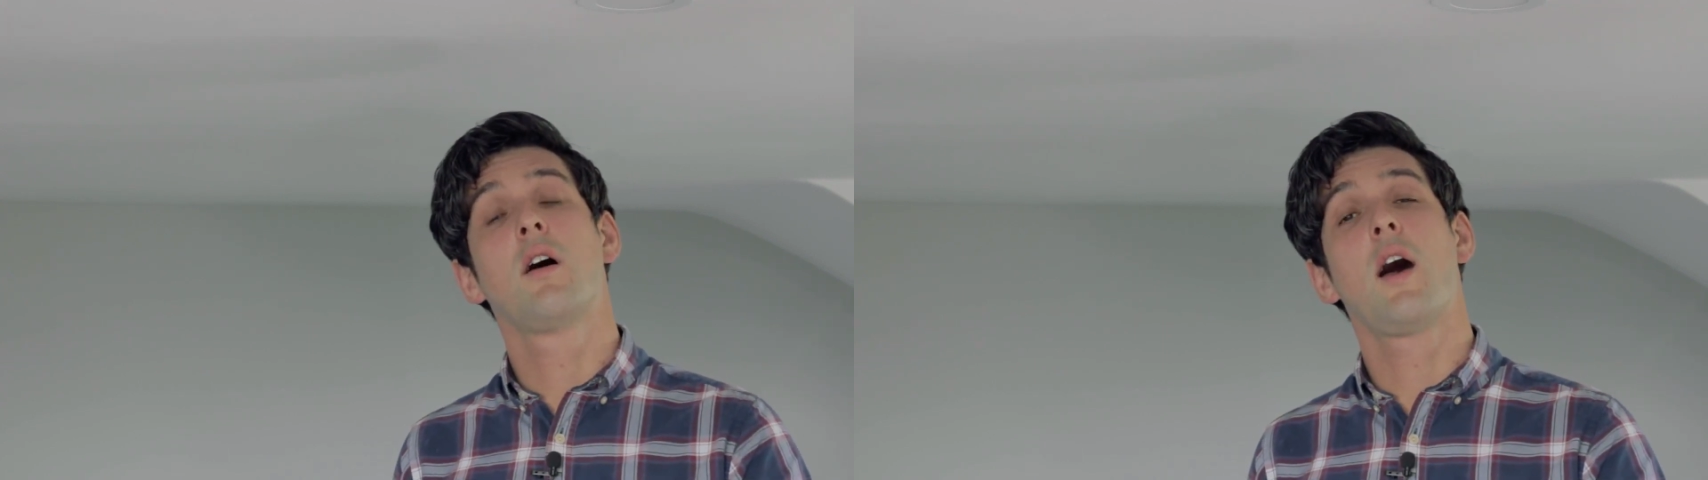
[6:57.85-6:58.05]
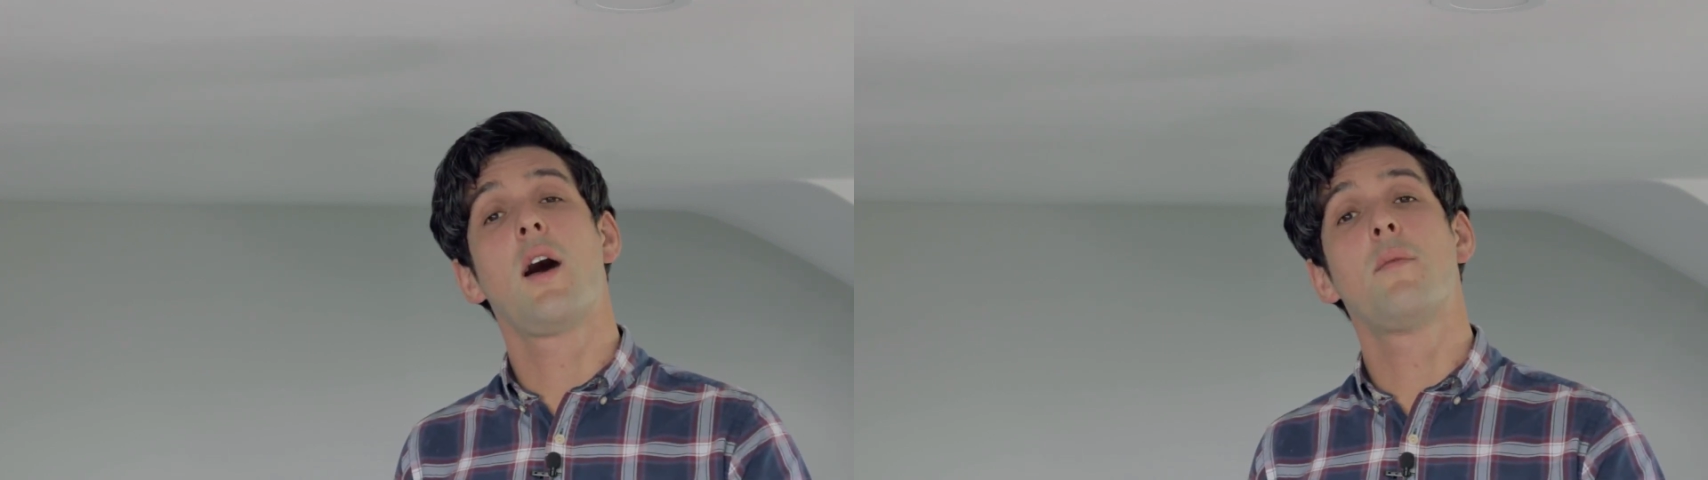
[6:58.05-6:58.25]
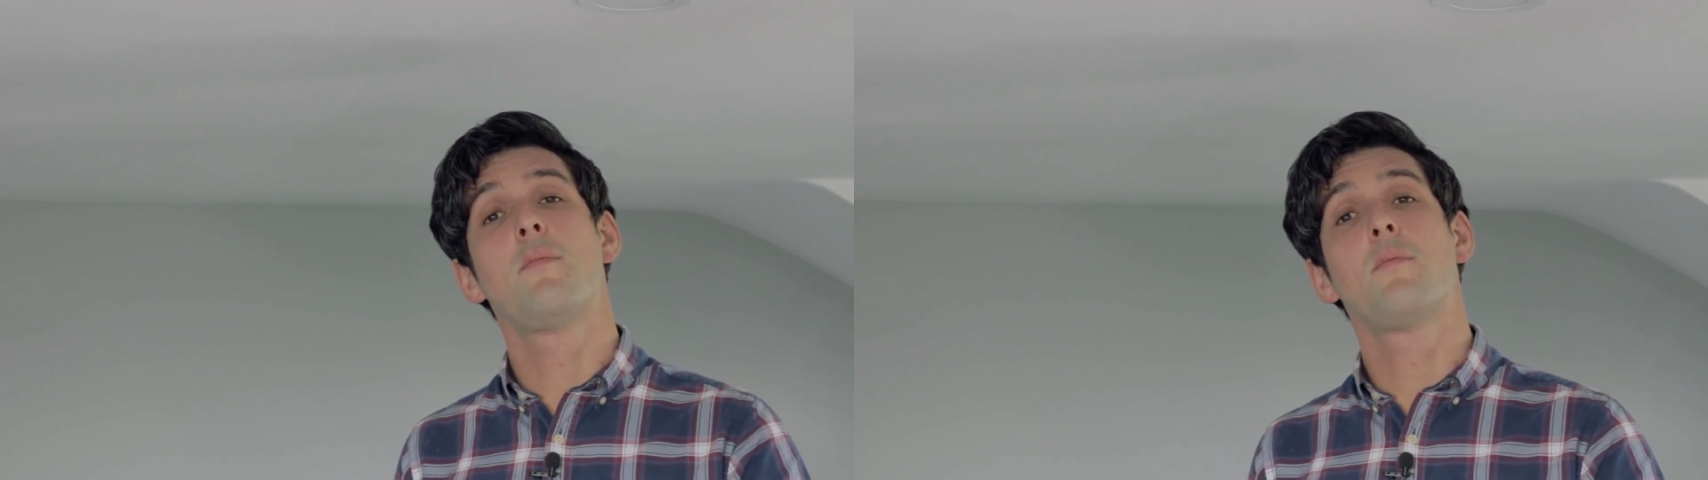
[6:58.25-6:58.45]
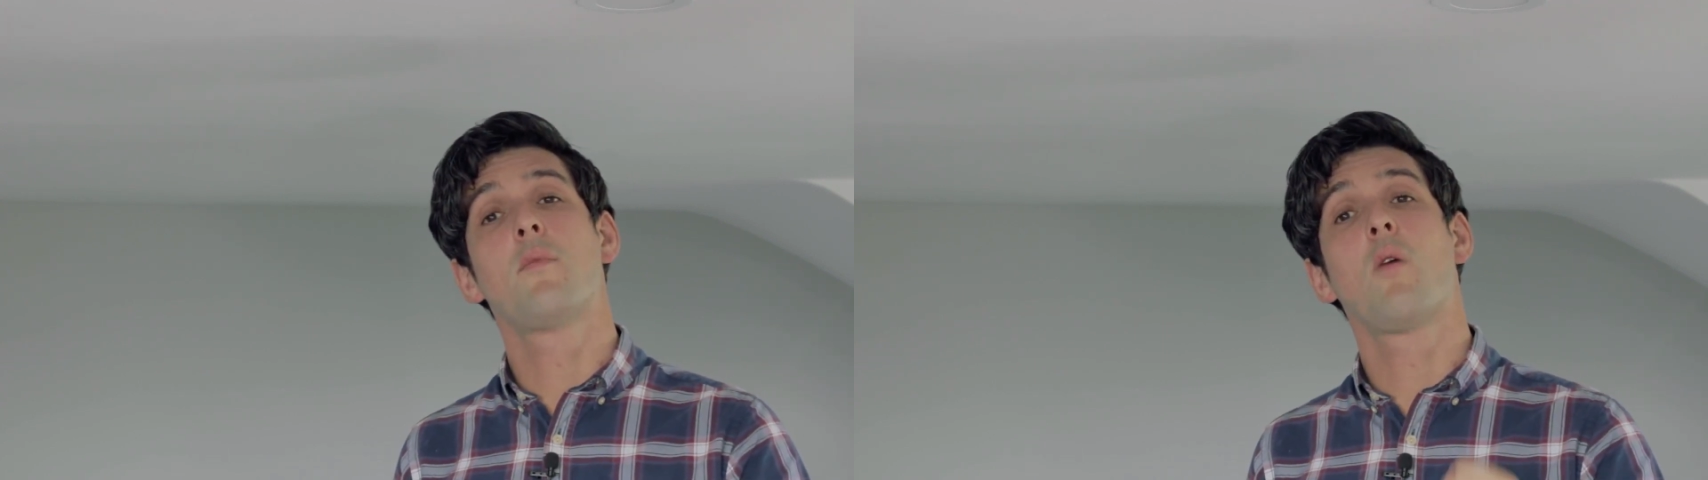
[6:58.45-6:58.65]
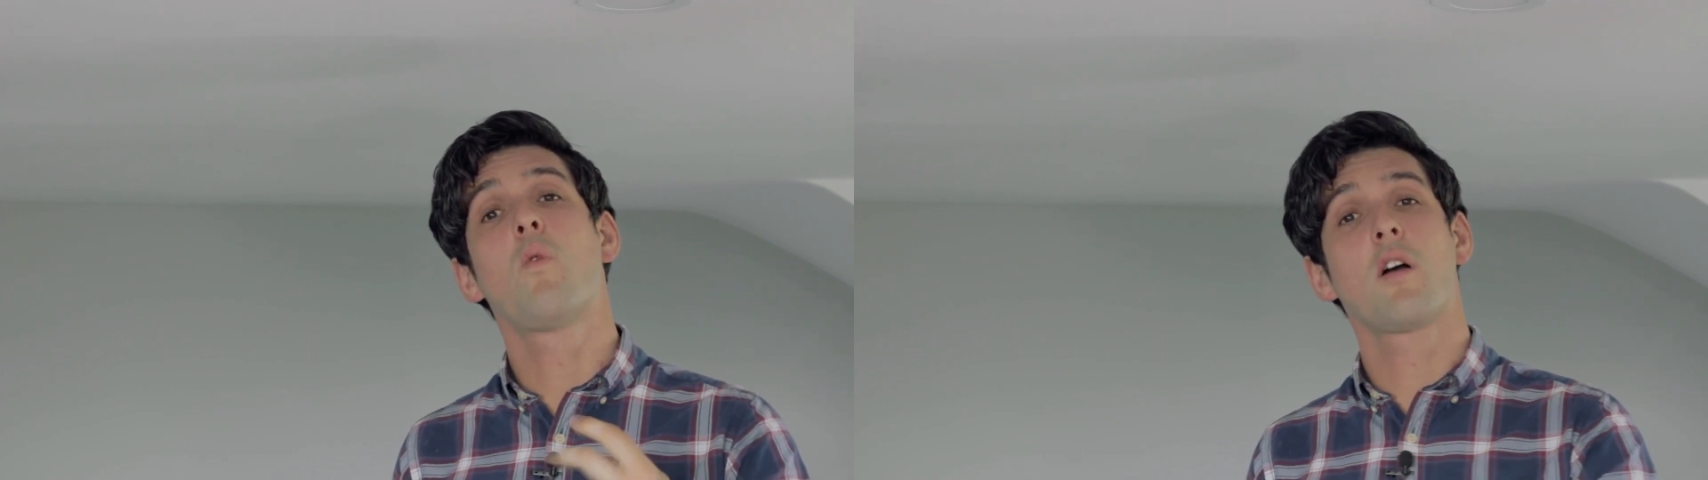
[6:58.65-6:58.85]
a
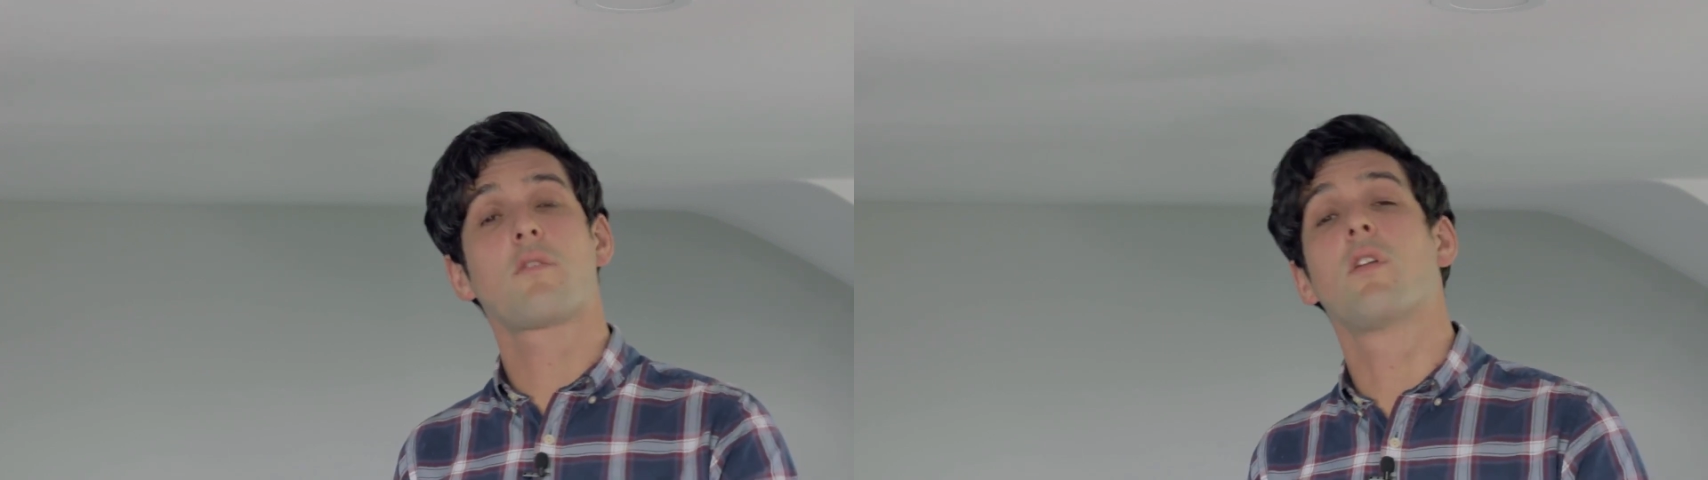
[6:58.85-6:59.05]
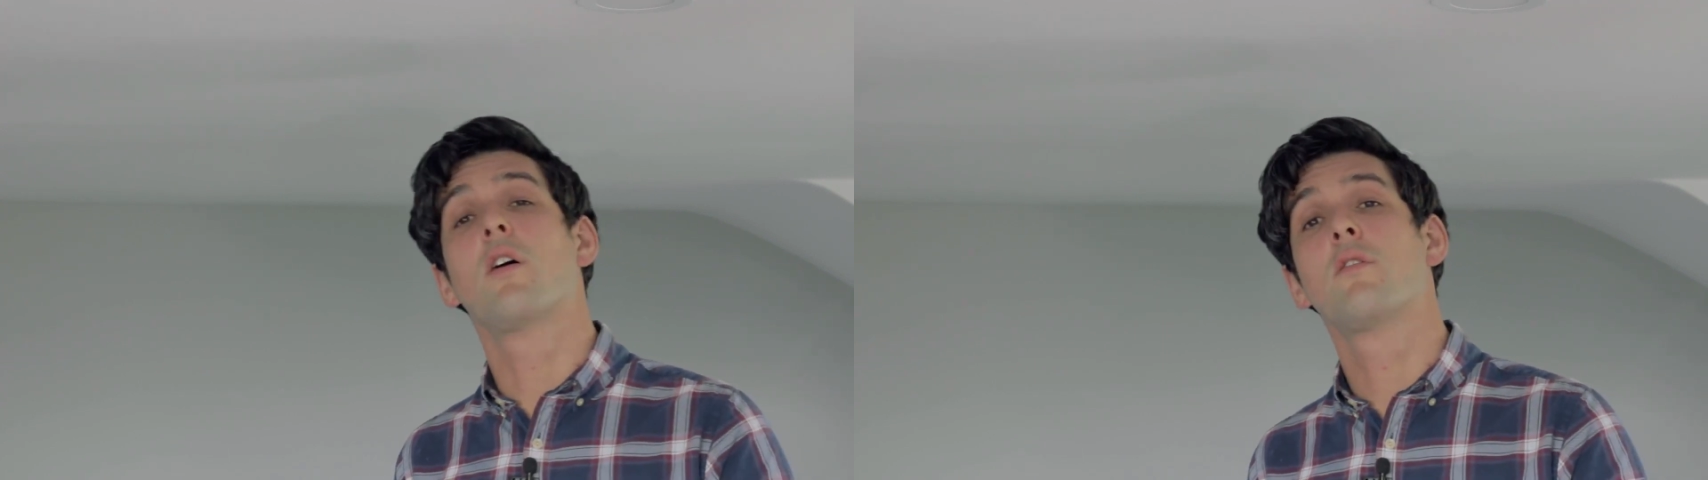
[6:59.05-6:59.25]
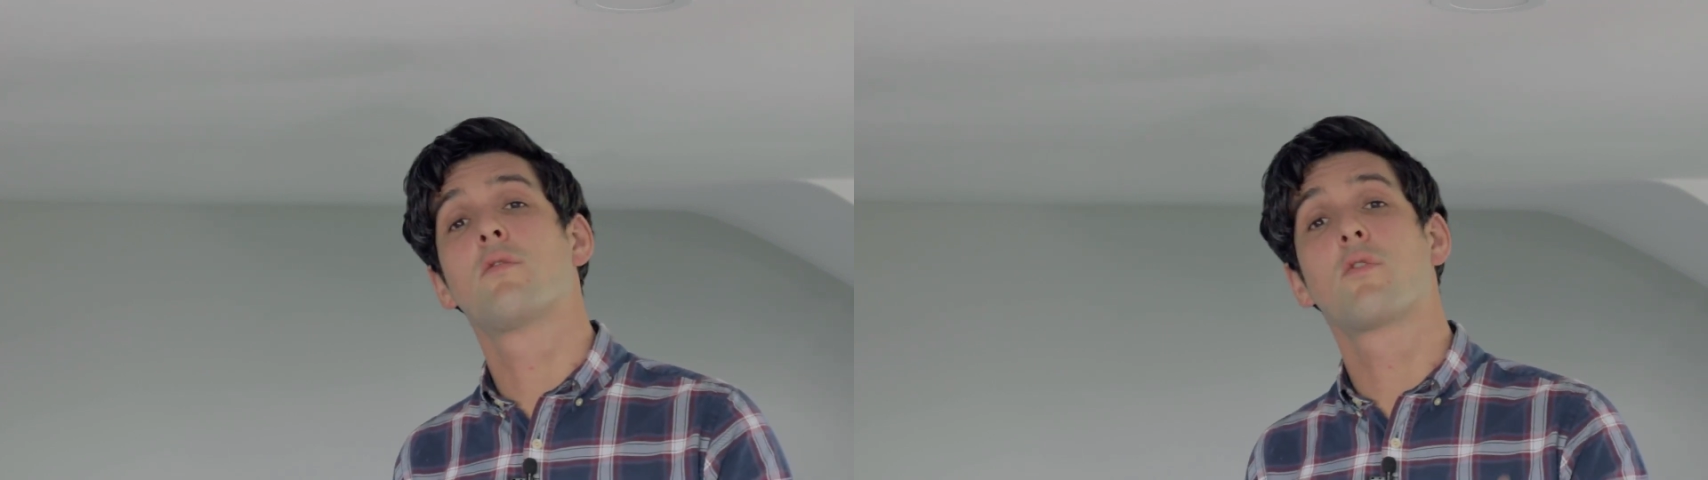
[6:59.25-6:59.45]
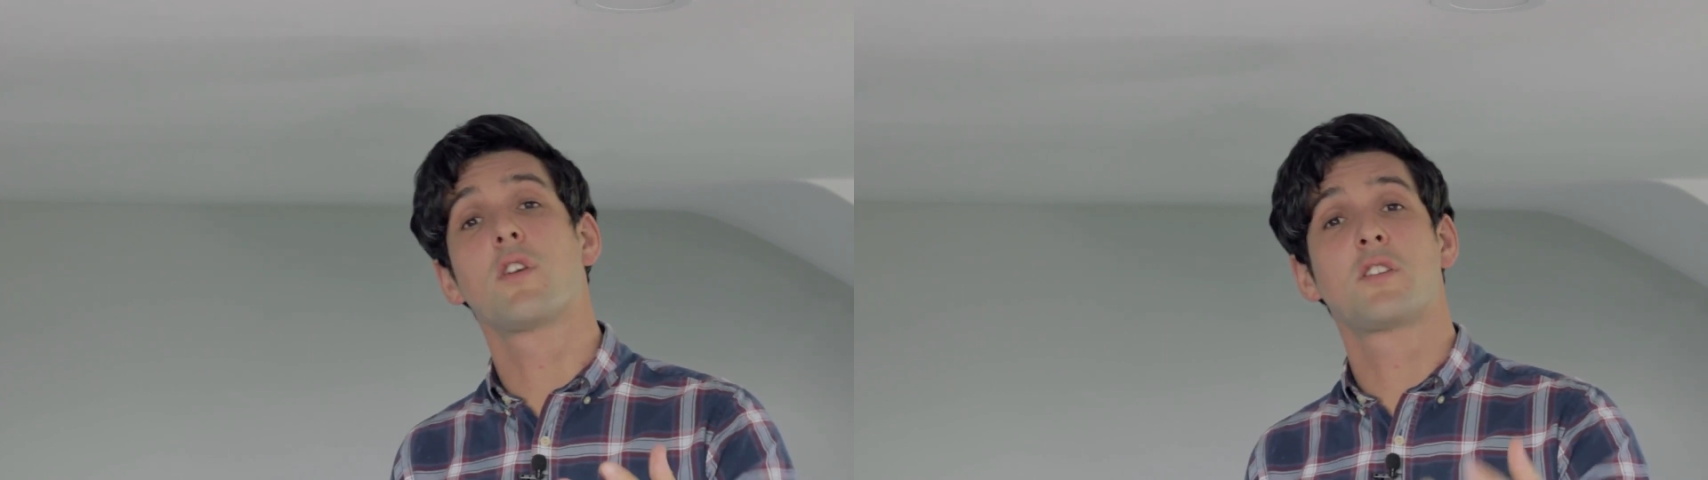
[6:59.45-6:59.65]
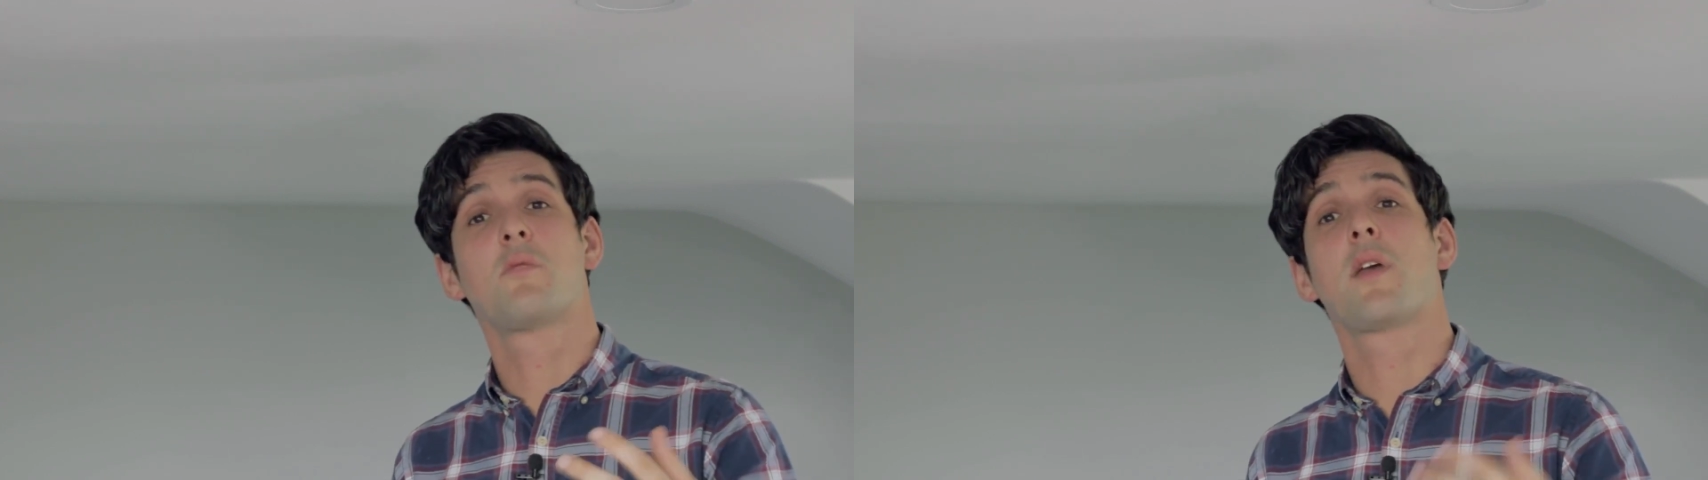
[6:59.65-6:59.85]
workflow for
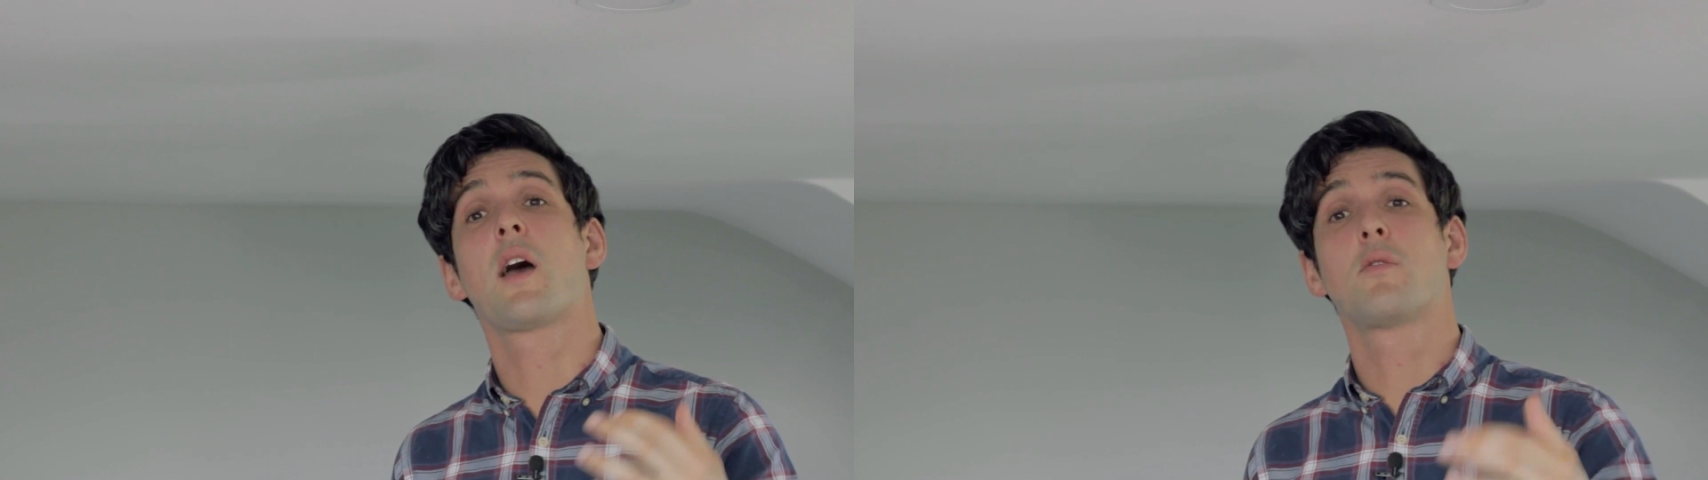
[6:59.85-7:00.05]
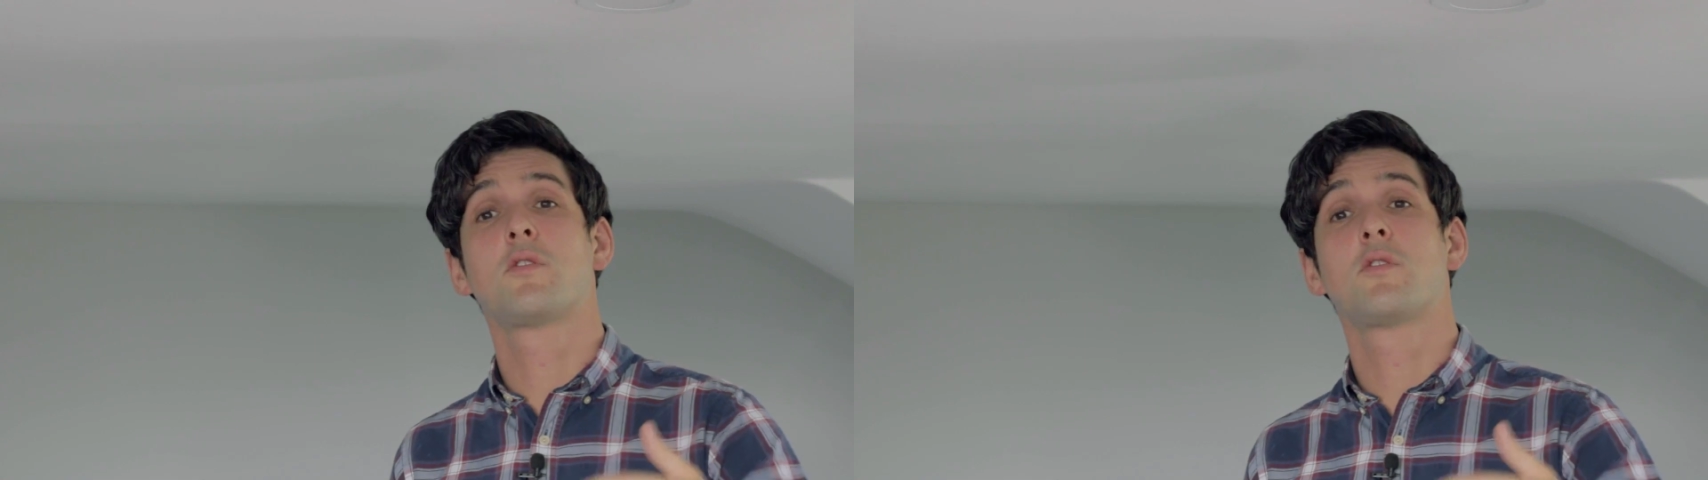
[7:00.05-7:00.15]
us to be able